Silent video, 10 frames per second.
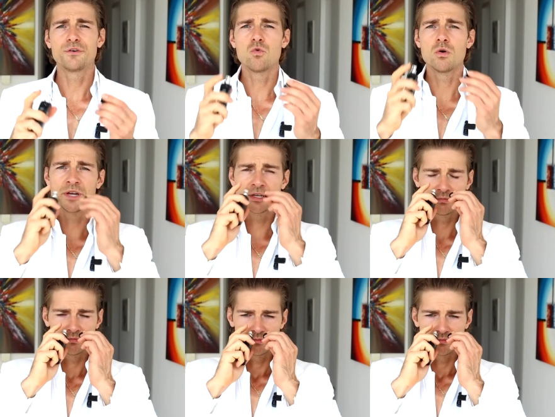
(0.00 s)
for
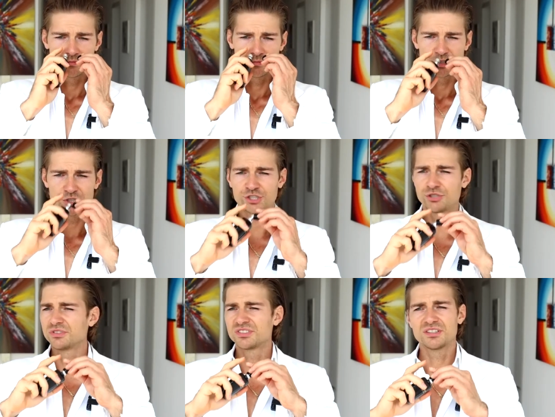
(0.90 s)
Woman
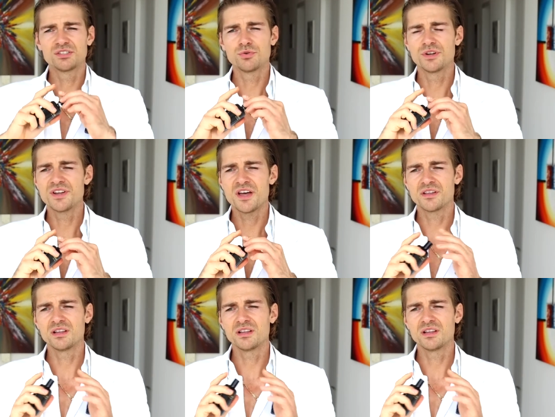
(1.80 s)
shoots it to another